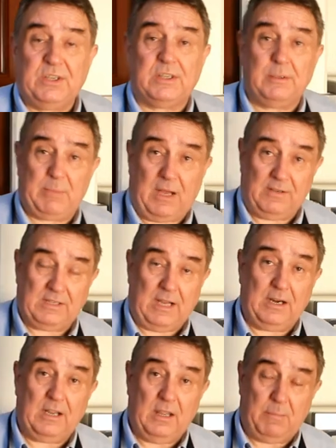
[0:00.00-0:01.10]
just about
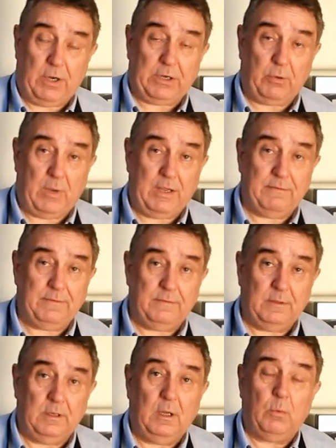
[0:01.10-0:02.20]
done in the microwave.
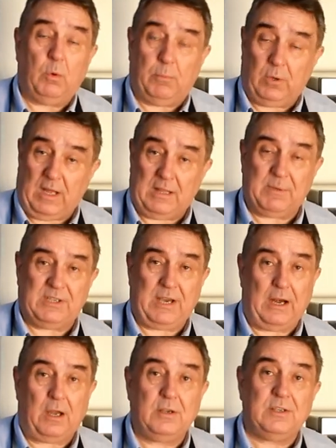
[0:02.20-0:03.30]
We'll pull out the
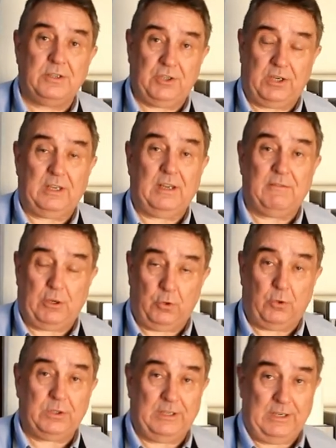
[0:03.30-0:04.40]
potatoes and check if they're
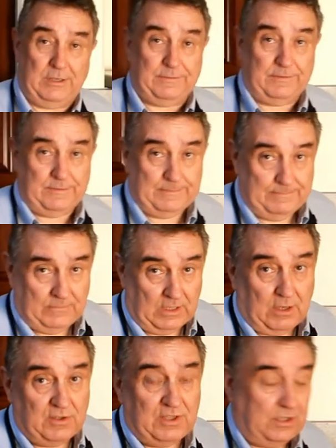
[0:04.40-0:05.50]
cooked enough. There
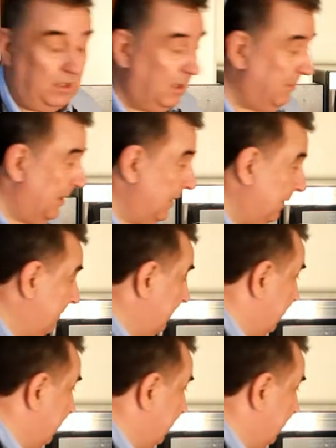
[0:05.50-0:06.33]
goes the timer now.